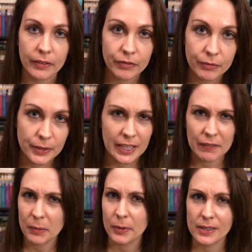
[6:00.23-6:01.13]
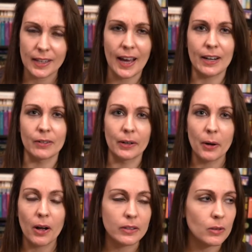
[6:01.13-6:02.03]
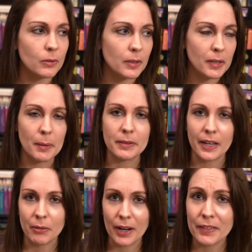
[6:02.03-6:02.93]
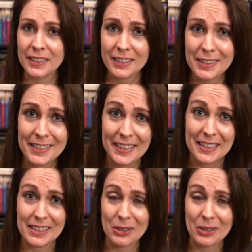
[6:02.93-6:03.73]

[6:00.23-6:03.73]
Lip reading: of receiving books. I don't know. Also, sometimes they arrive unsolicited.